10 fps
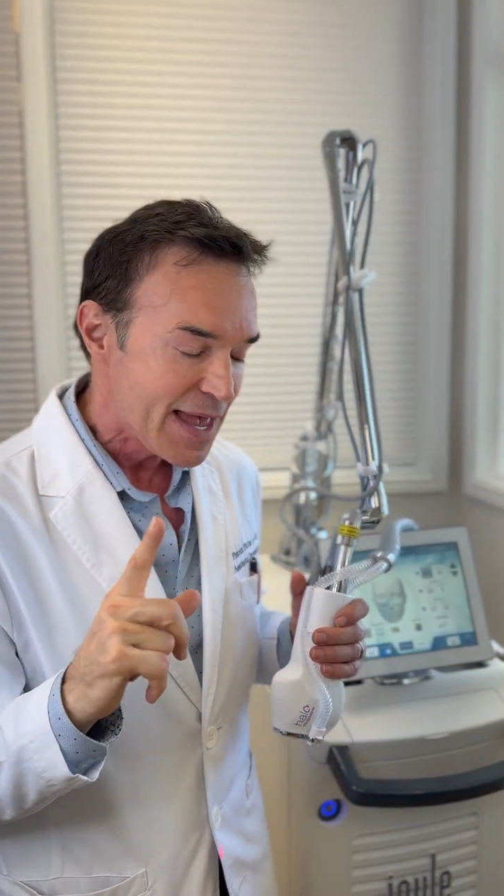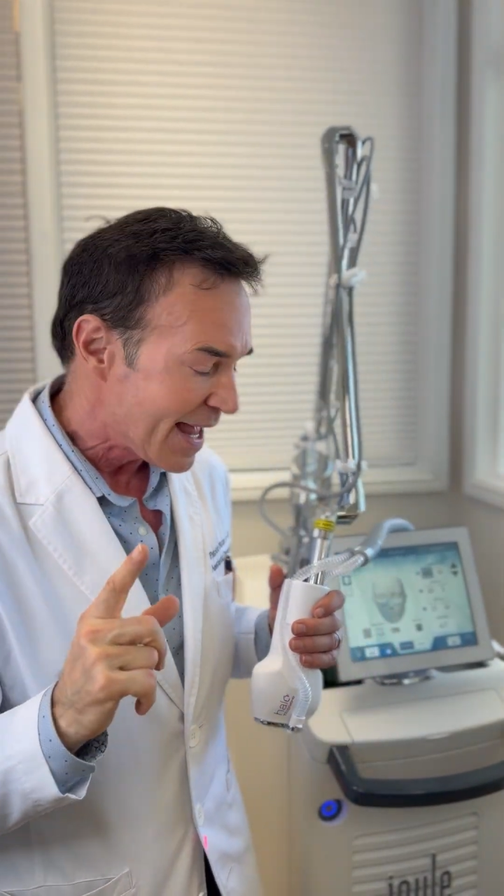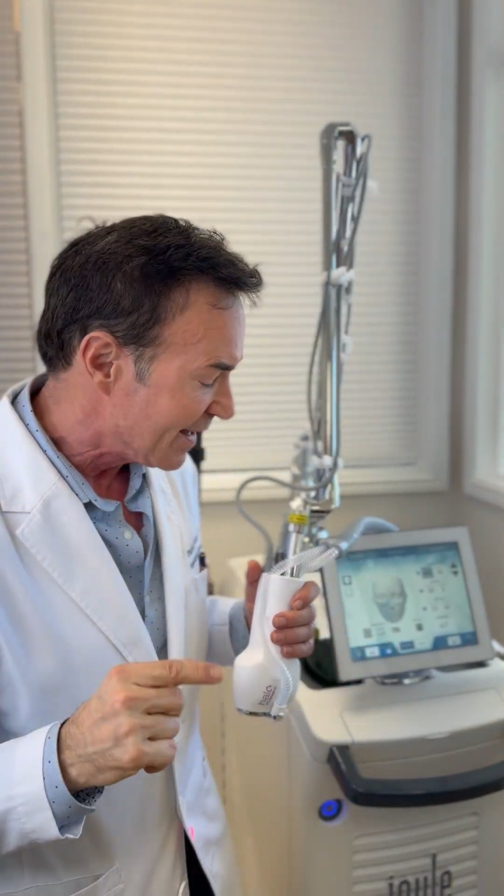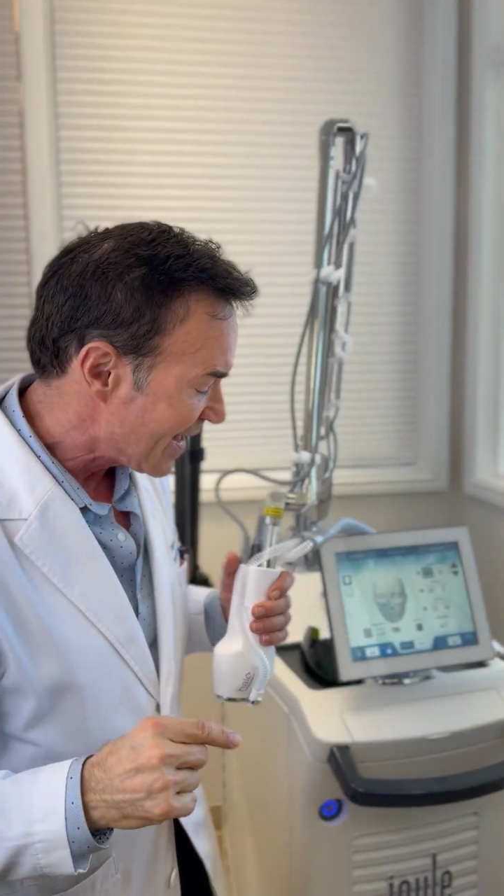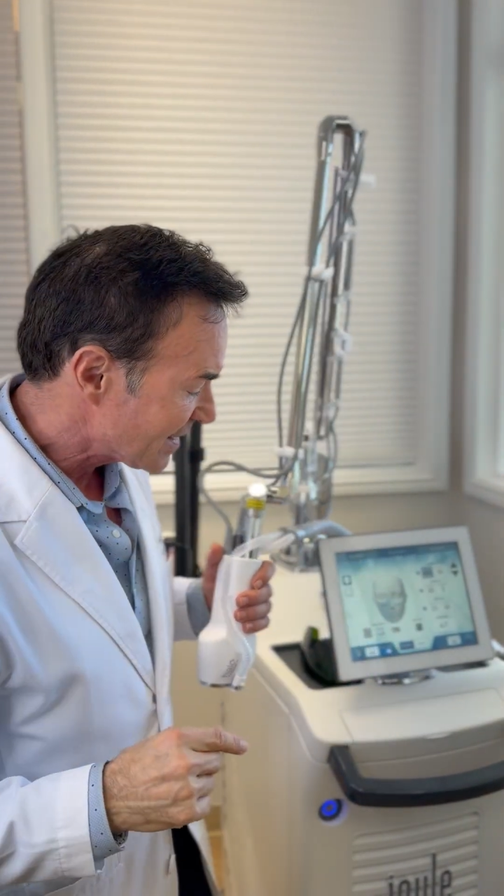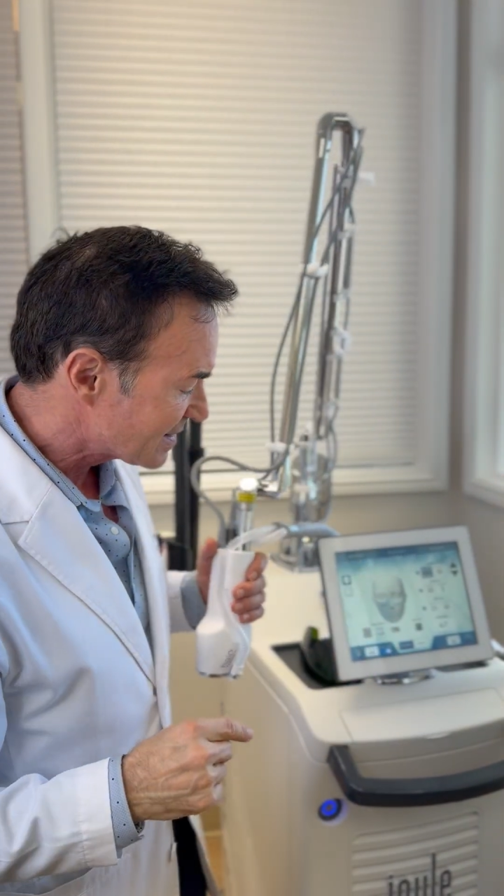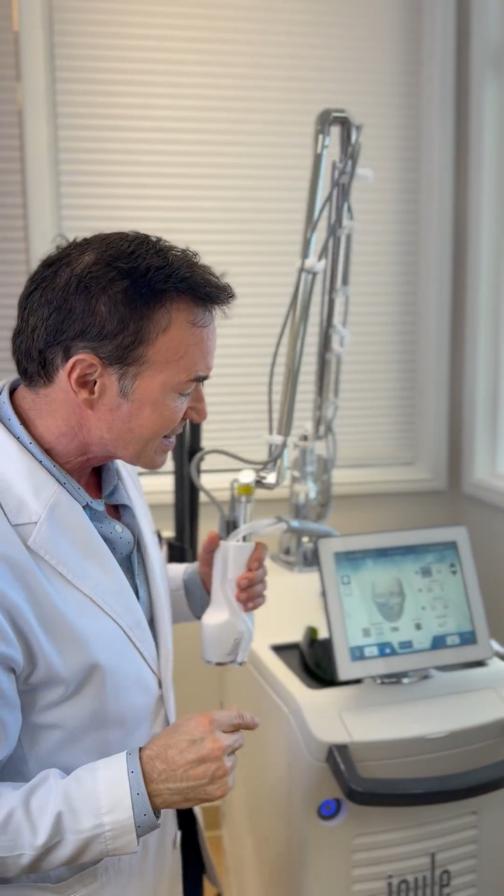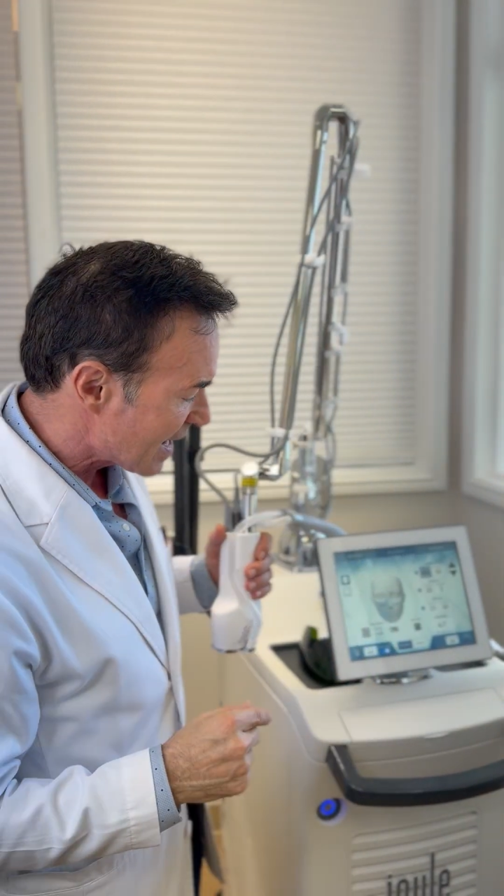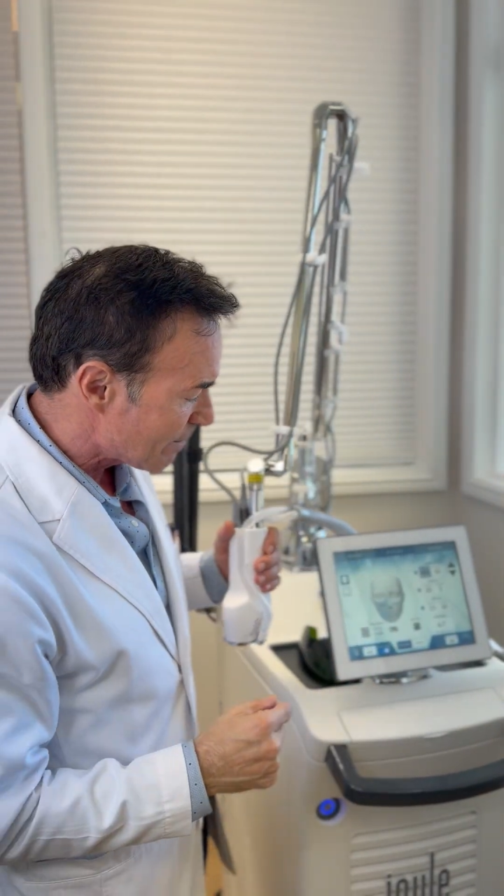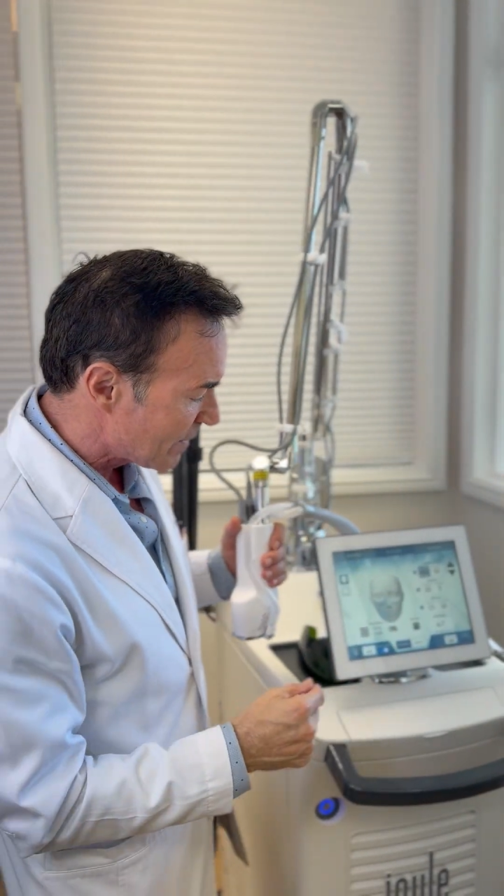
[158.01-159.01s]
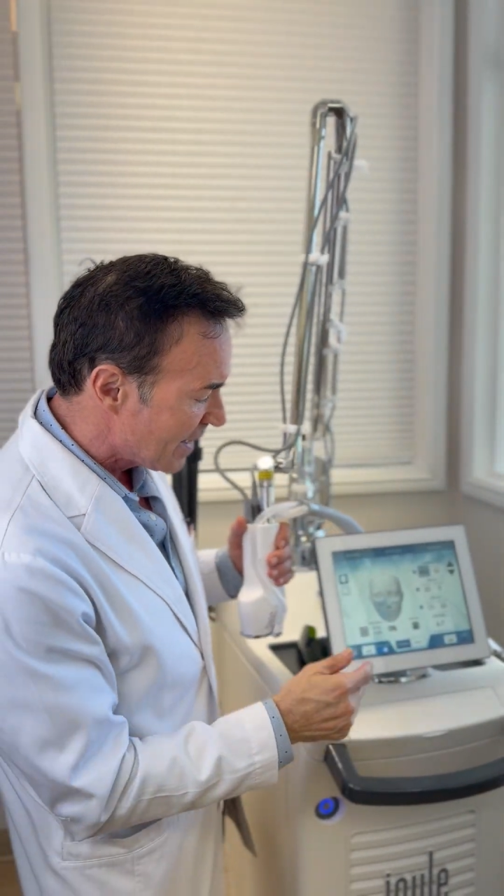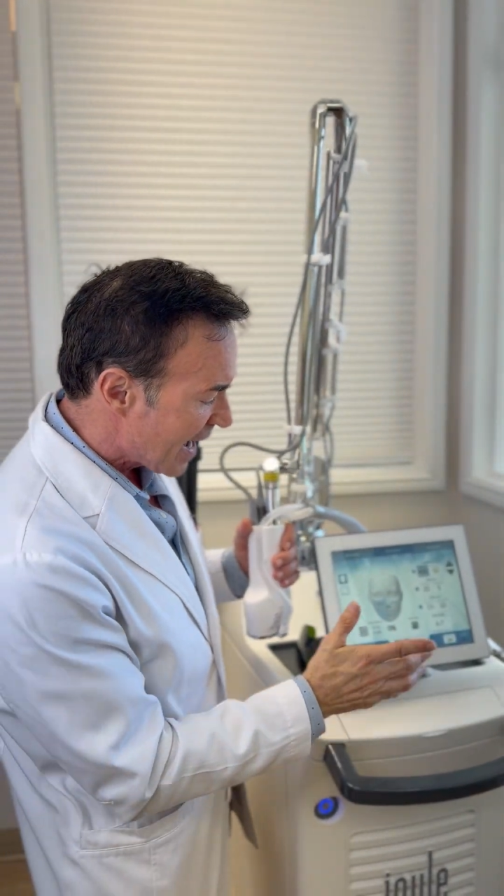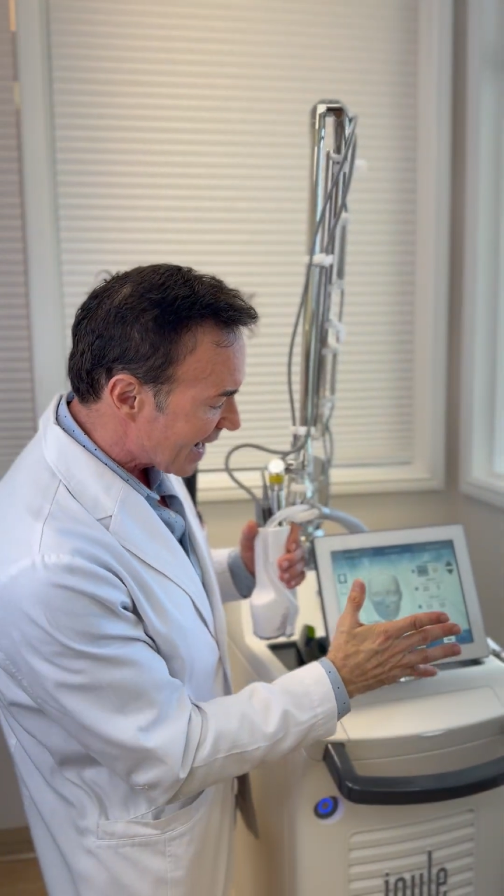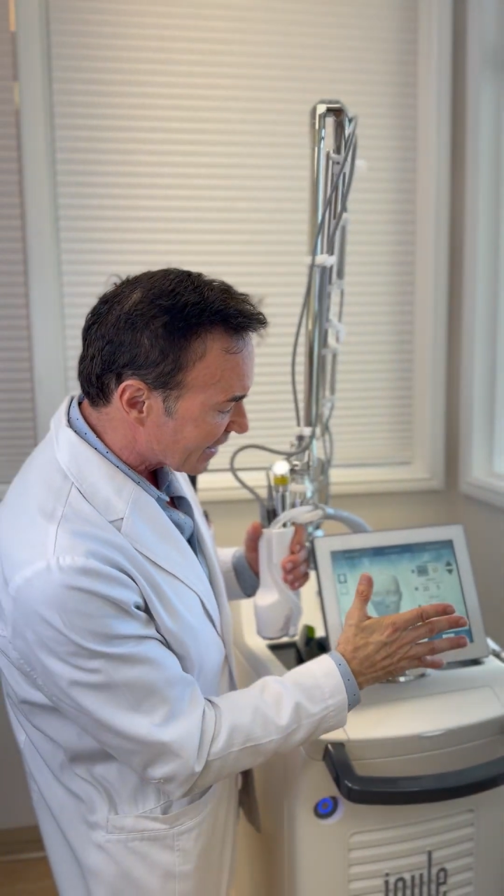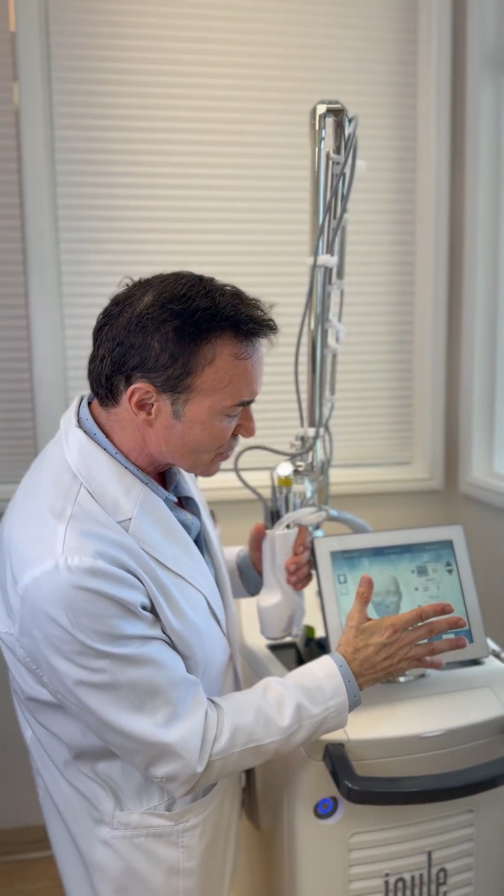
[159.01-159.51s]
And in that step,
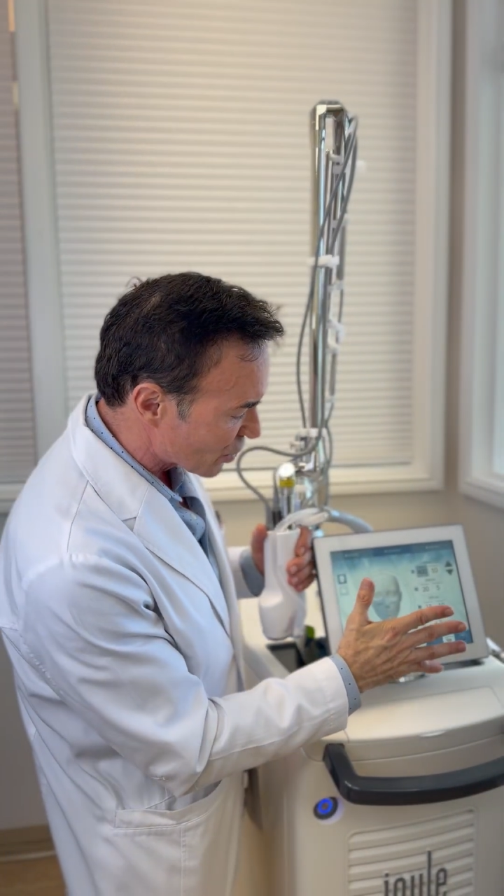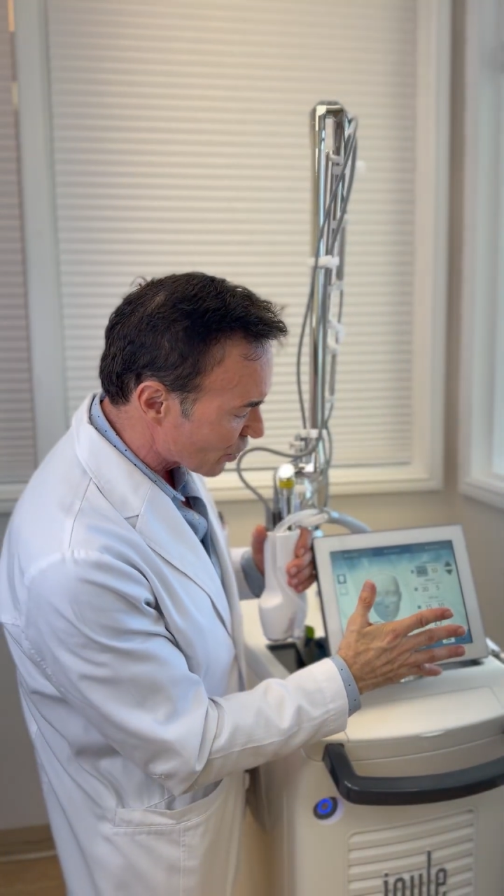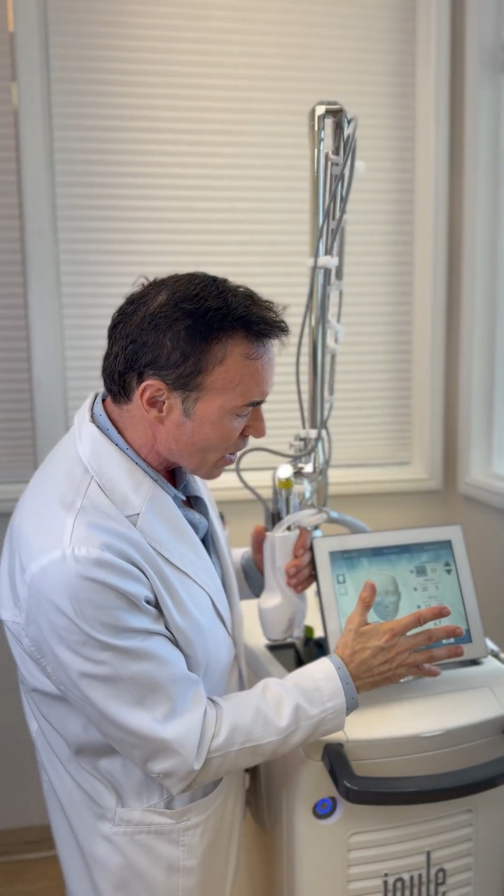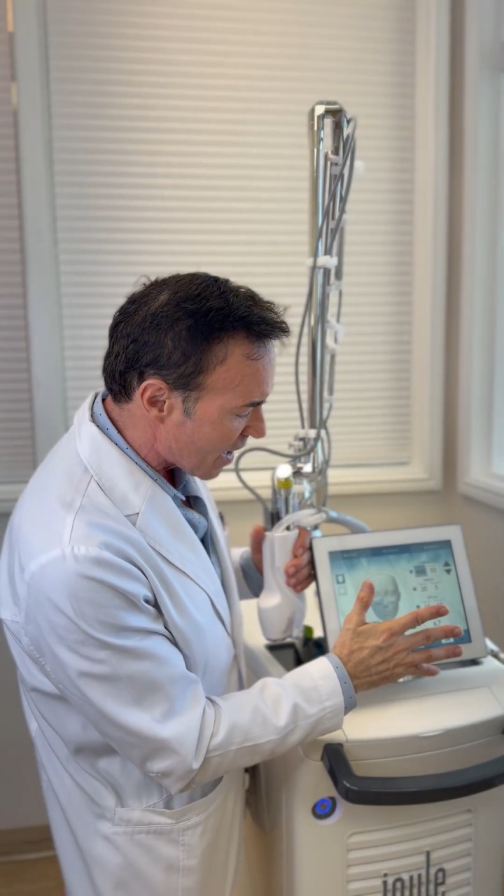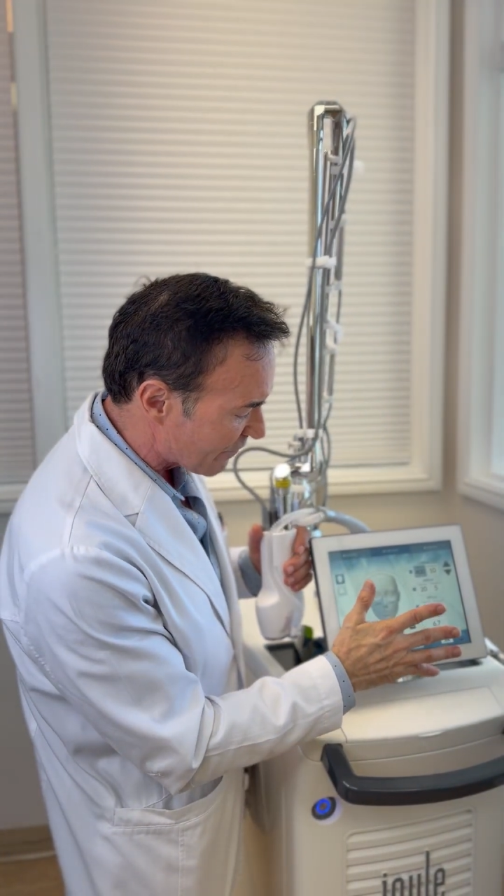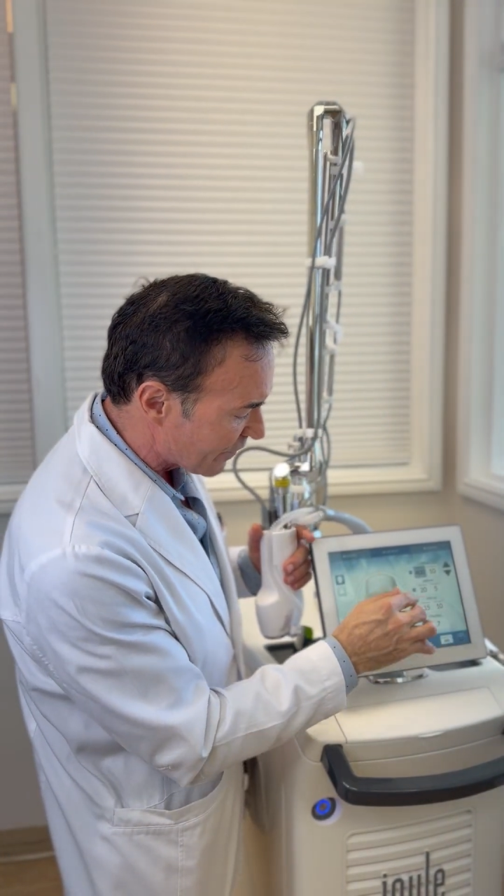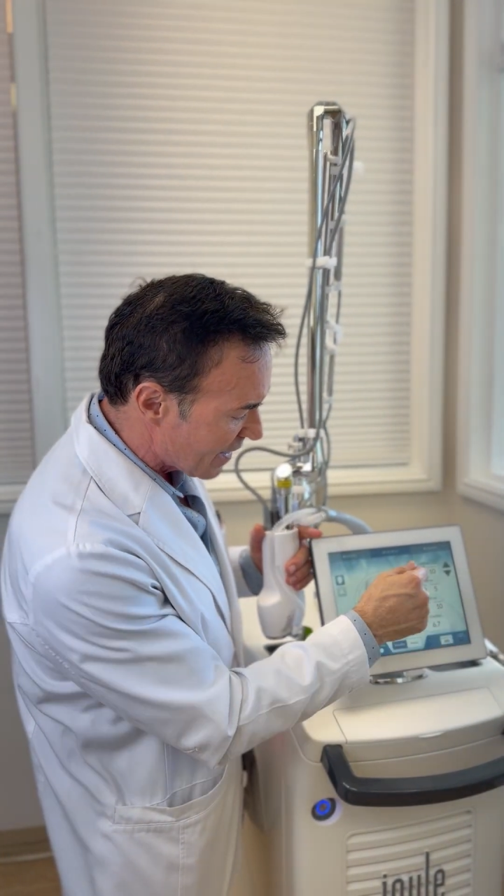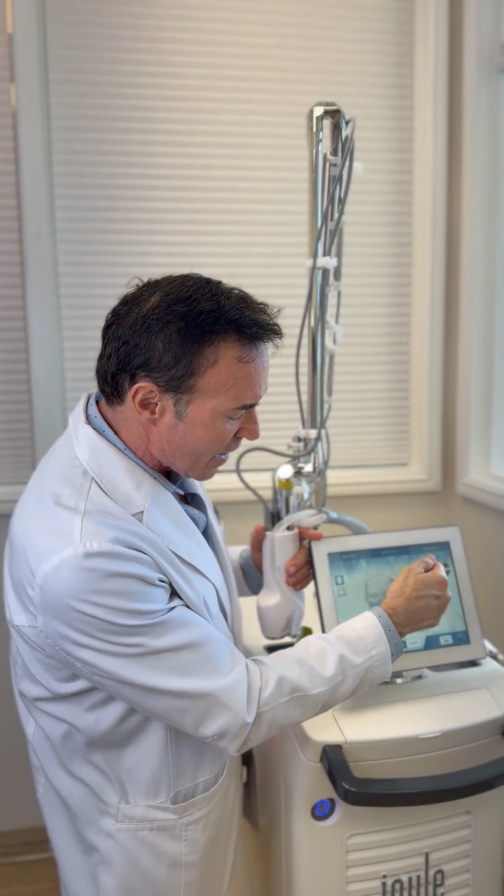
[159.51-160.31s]
I can turn off